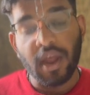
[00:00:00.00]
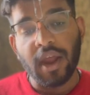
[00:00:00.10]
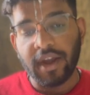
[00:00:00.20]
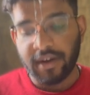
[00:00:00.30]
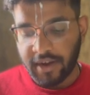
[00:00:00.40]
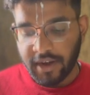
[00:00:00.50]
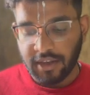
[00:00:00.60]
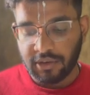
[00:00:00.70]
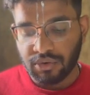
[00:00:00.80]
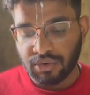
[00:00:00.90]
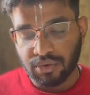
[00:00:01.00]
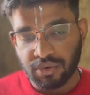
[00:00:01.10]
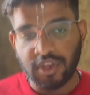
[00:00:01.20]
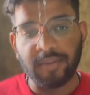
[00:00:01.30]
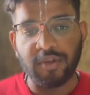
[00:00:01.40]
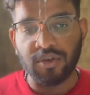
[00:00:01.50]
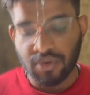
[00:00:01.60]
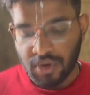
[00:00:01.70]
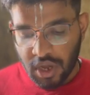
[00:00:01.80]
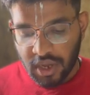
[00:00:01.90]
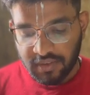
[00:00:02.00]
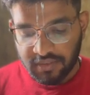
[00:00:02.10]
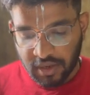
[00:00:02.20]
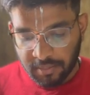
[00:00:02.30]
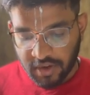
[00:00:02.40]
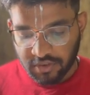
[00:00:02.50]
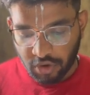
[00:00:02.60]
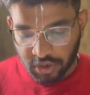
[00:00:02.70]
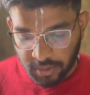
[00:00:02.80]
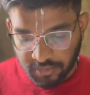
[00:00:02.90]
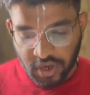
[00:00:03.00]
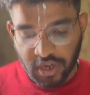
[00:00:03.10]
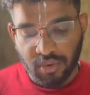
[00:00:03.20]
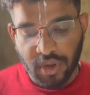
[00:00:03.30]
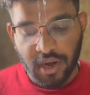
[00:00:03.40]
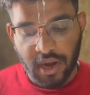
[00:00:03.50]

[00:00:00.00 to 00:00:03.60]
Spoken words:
and ready queue to CPU is done by short term scheduler.